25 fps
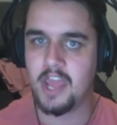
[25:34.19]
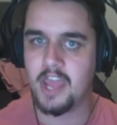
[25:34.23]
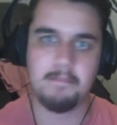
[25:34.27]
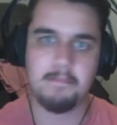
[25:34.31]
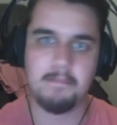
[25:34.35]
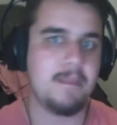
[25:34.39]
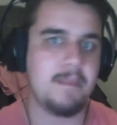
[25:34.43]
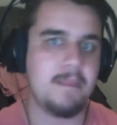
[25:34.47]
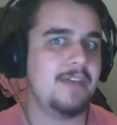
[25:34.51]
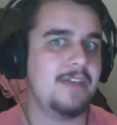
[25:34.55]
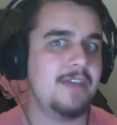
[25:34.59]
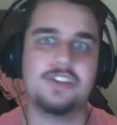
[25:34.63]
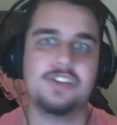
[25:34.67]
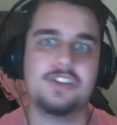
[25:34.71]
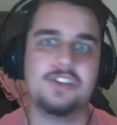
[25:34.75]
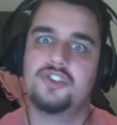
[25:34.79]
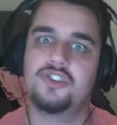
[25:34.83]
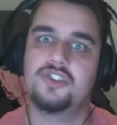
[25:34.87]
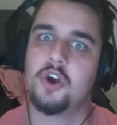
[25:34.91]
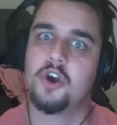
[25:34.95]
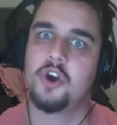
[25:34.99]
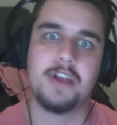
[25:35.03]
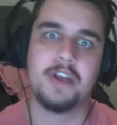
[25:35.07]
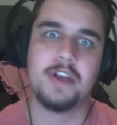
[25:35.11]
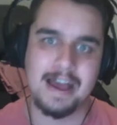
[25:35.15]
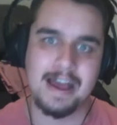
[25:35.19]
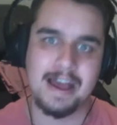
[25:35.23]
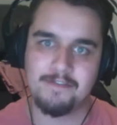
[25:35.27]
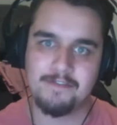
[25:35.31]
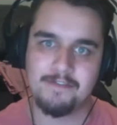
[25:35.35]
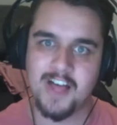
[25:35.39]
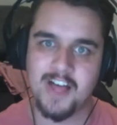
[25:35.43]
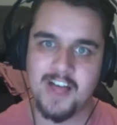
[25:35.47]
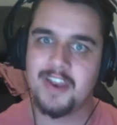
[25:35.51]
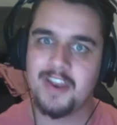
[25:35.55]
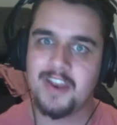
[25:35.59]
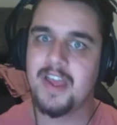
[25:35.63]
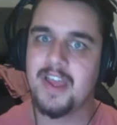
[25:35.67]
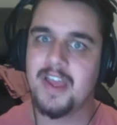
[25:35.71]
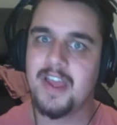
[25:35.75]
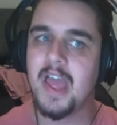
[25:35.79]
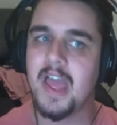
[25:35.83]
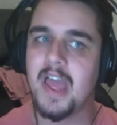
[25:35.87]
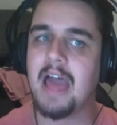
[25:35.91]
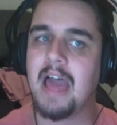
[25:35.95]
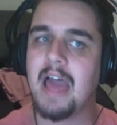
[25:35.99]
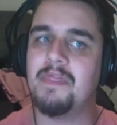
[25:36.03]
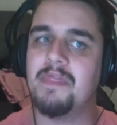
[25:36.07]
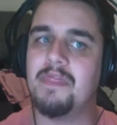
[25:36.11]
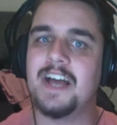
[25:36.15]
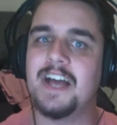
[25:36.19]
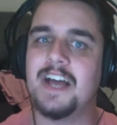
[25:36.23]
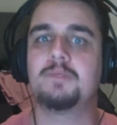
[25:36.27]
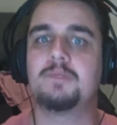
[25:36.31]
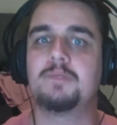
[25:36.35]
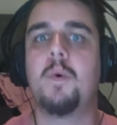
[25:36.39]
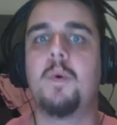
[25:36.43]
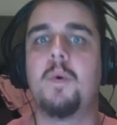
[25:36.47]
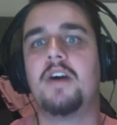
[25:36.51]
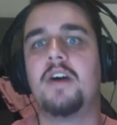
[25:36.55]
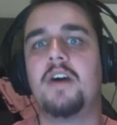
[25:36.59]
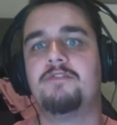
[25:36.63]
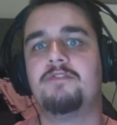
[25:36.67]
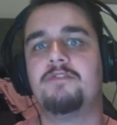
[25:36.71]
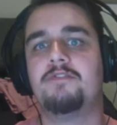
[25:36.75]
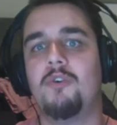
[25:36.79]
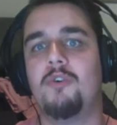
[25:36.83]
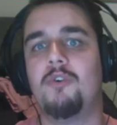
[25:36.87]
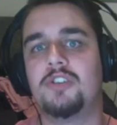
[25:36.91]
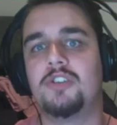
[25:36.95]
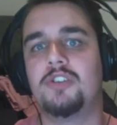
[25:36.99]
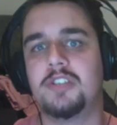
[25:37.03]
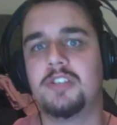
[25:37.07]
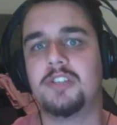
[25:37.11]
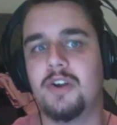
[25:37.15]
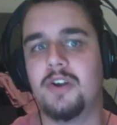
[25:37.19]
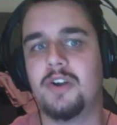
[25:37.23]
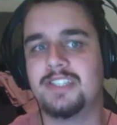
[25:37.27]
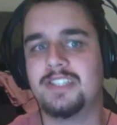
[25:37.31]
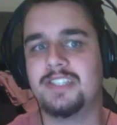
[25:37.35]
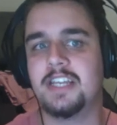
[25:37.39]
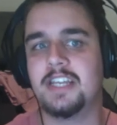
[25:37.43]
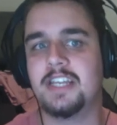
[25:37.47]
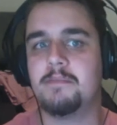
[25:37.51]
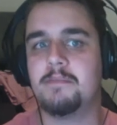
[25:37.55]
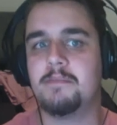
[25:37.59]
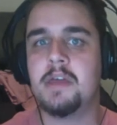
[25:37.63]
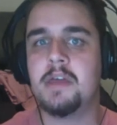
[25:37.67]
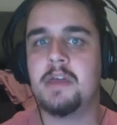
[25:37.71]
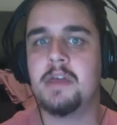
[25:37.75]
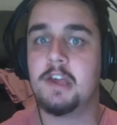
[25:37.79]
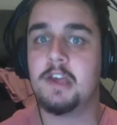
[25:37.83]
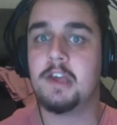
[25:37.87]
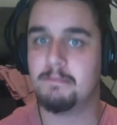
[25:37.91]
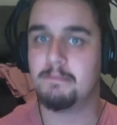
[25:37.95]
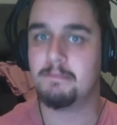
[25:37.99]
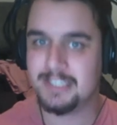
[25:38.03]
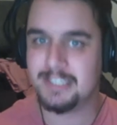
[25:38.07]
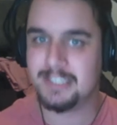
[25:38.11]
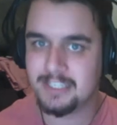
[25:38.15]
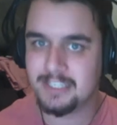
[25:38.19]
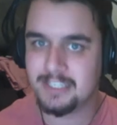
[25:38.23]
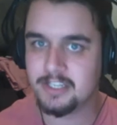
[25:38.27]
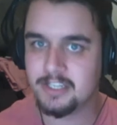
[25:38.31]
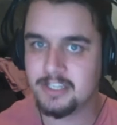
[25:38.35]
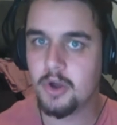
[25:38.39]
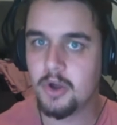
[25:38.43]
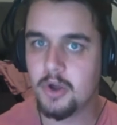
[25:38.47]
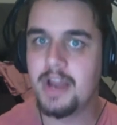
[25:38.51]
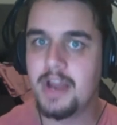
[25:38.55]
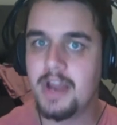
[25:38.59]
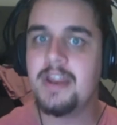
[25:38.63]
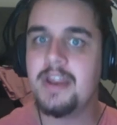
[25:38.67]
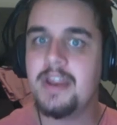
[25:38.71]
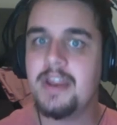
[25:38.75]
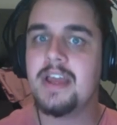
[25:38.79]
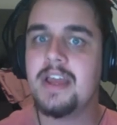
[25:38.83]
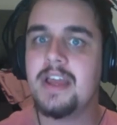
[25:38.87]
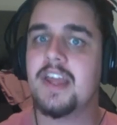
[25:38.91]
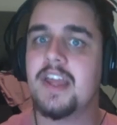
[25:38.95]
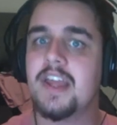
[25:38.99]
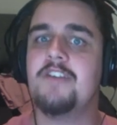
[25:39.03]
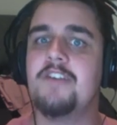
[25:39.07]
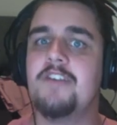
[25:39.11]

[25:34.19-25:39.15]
And Manly don't have that. And that's why, unfortunately, I see them missing the 9.